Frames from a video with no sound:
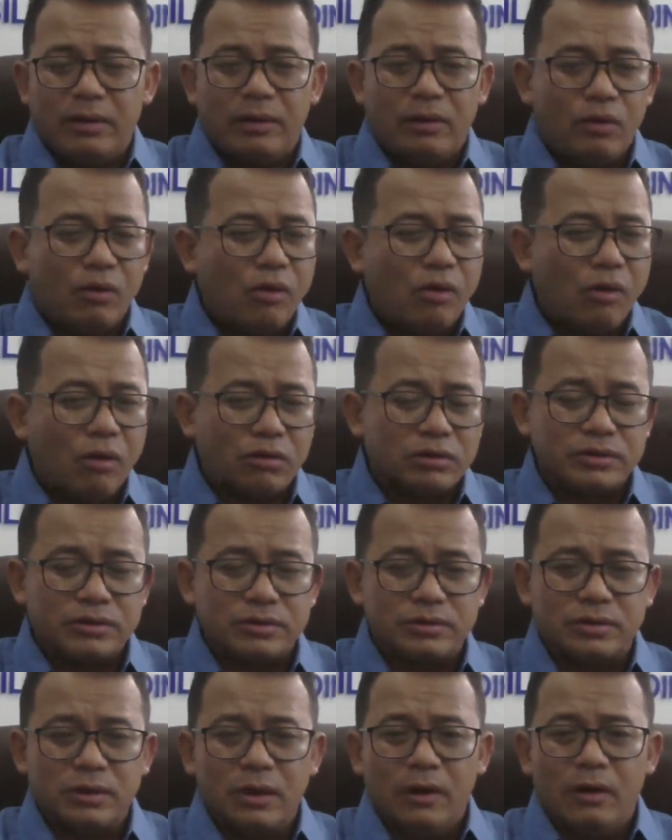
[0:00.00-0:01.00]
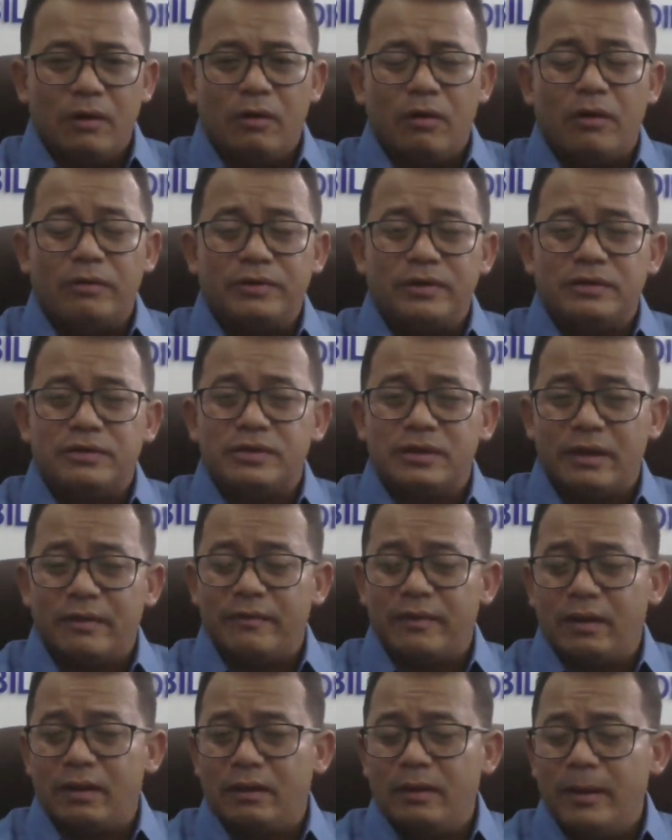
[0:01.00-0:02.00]
real host
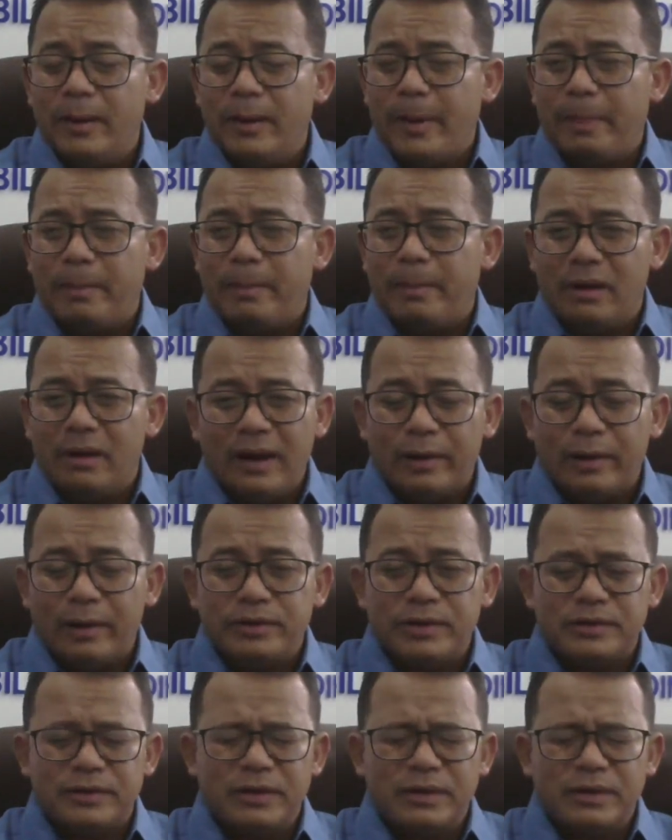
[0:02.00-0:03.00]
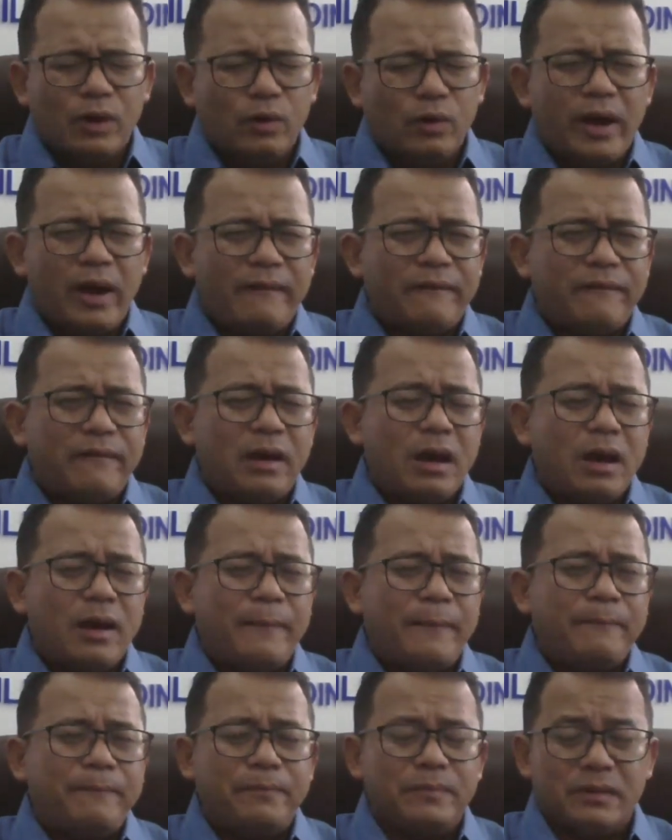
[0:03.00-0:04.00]
of the several
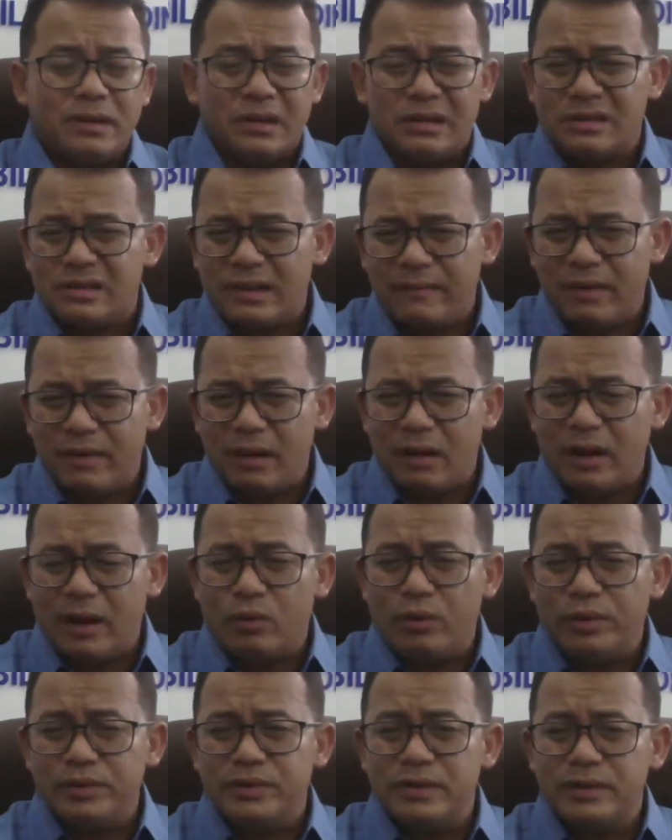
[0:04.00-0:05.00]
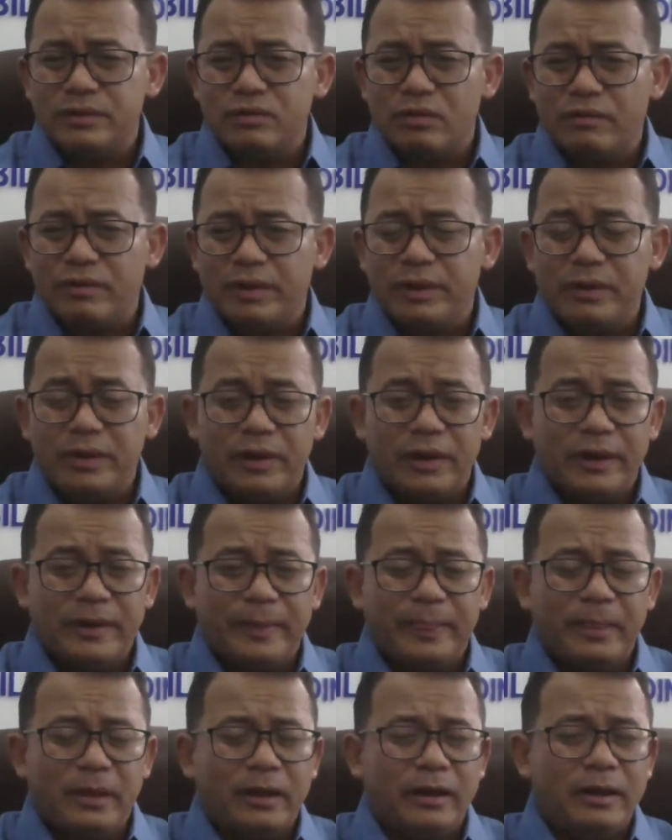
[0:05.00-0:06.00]
languages. We have several
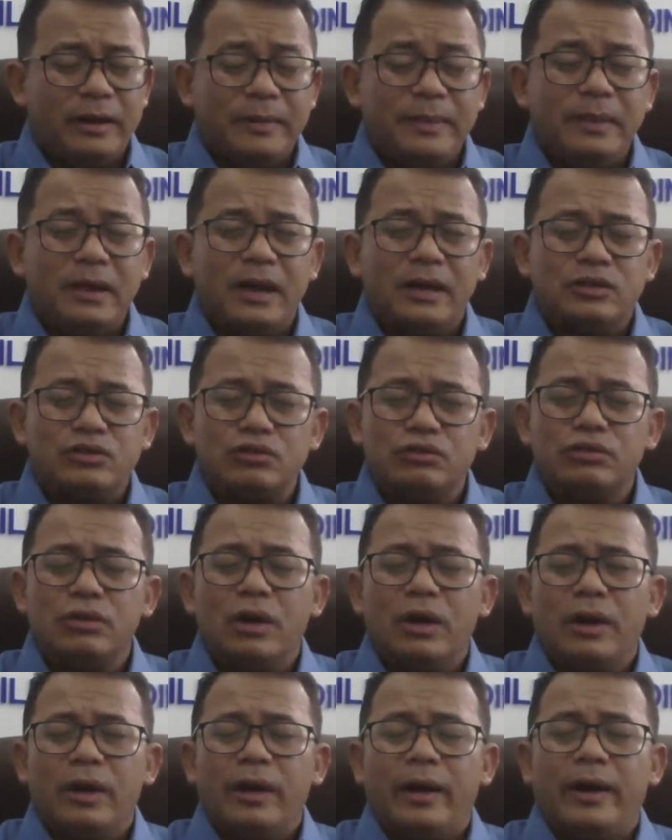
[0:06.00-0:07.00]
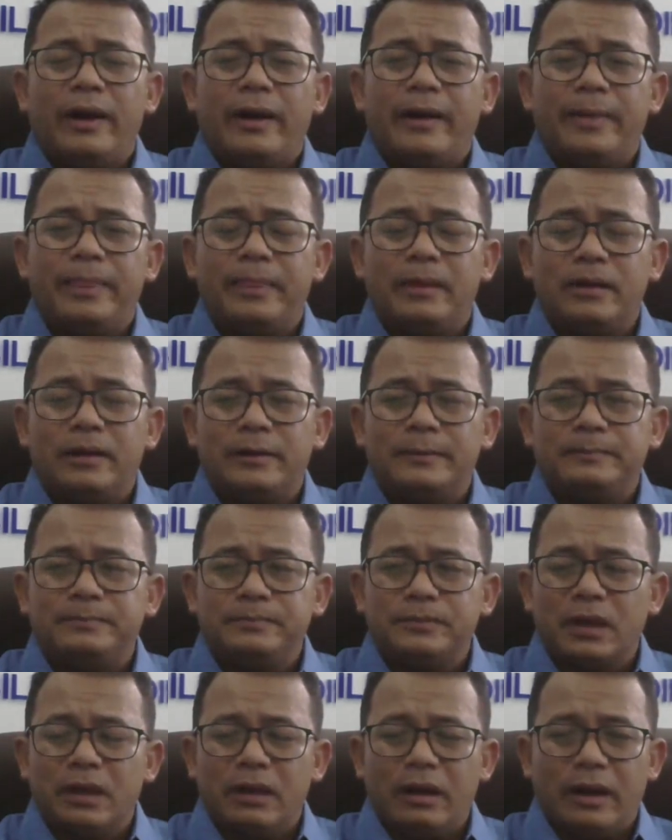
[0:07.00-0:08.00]
languages over here in India too,
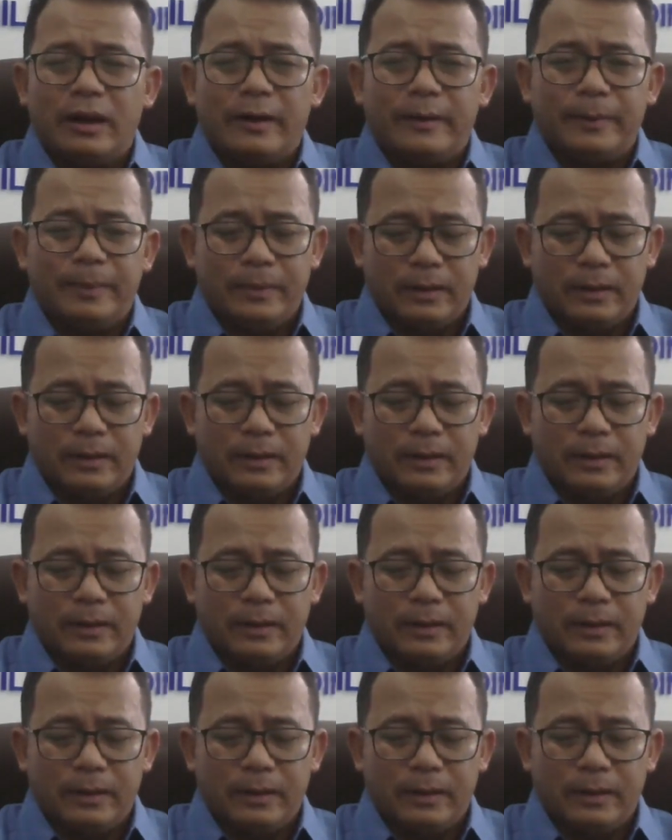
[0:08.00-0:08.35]
and